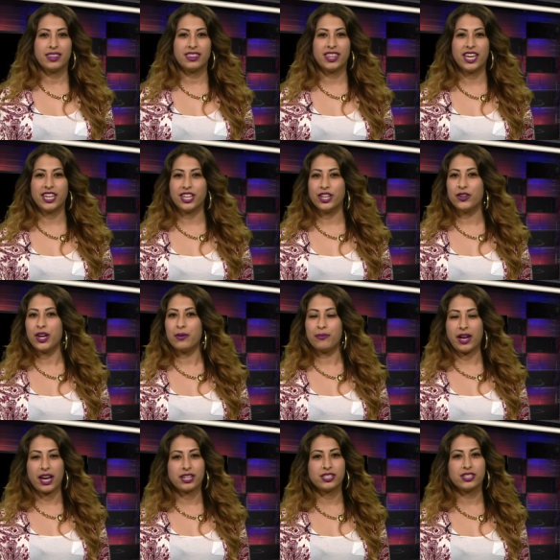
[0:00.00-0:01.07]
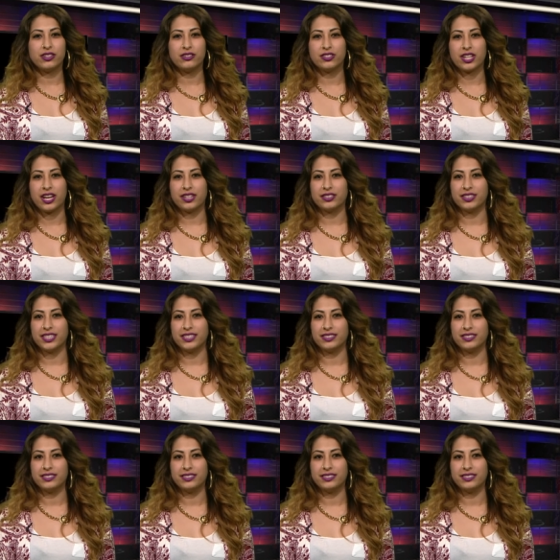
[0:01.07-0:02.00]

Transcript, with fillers: Thank you, and back to you, Jacqueline.